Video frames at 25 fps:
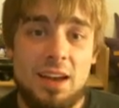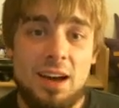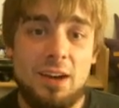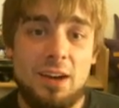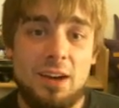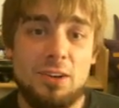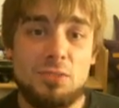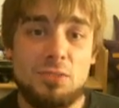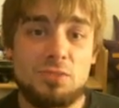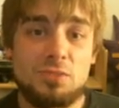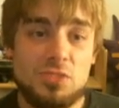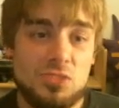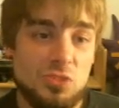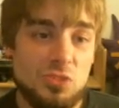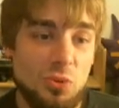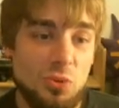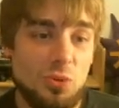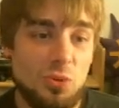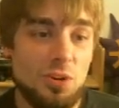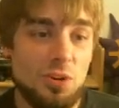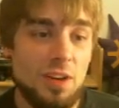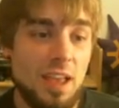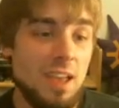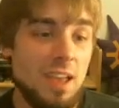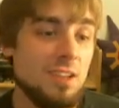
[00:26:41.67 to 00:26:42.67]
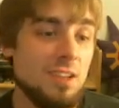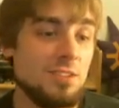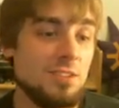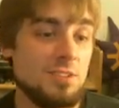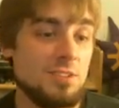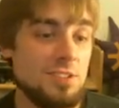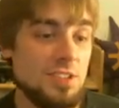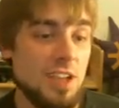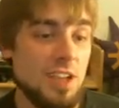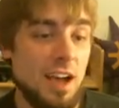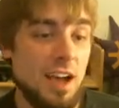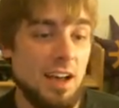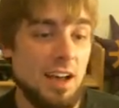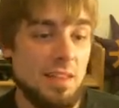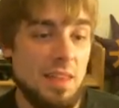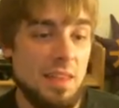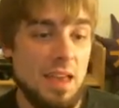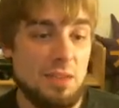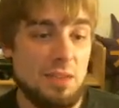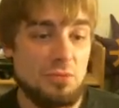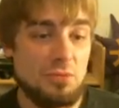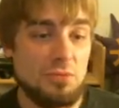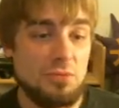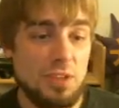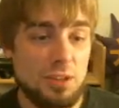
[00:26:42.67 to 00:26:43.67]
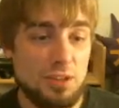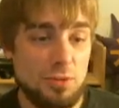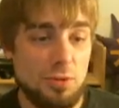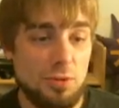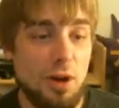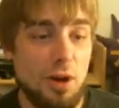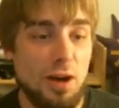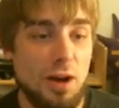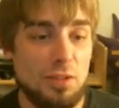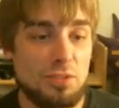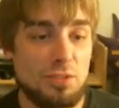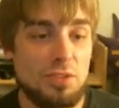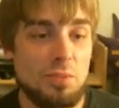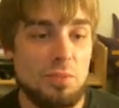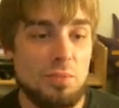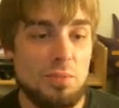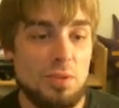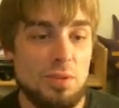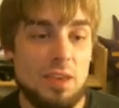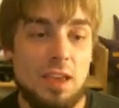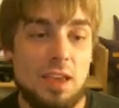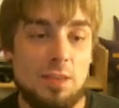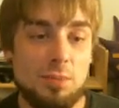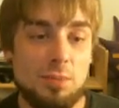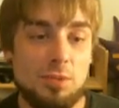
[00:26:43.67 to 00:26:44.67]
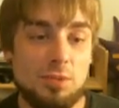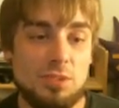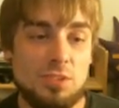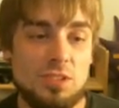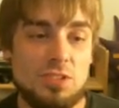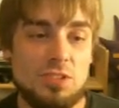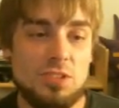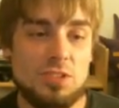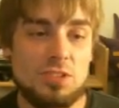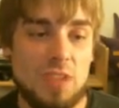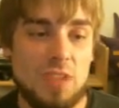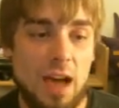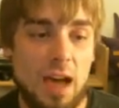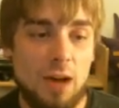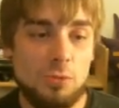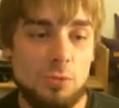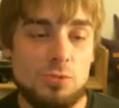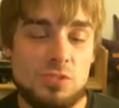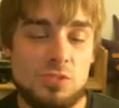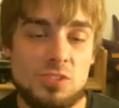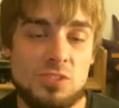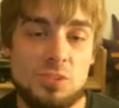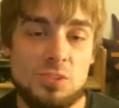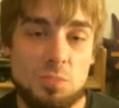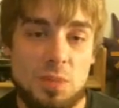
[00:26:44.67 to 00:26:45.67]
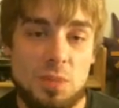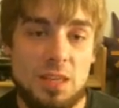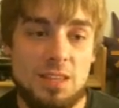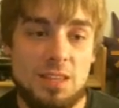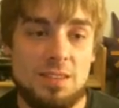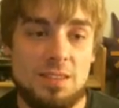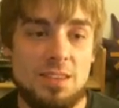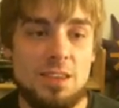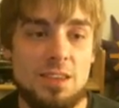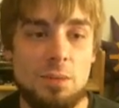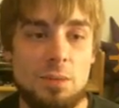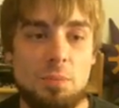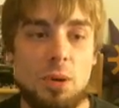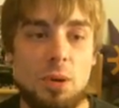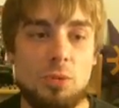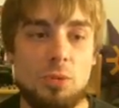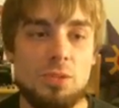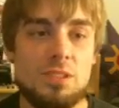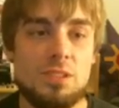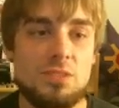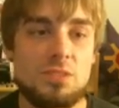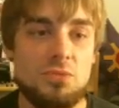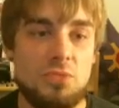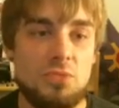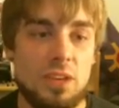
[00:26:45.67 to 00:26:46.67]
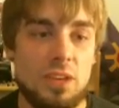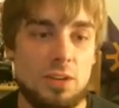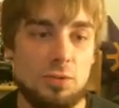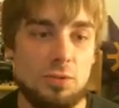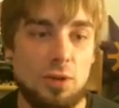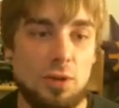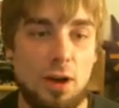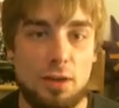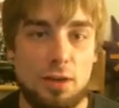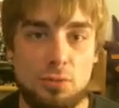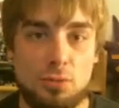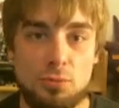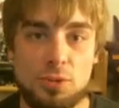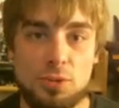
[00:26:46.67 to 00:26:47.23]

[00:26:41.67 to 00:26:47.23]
of stored energy on that Vigoroth to be able to just outspeed the opponent's Vigoroth.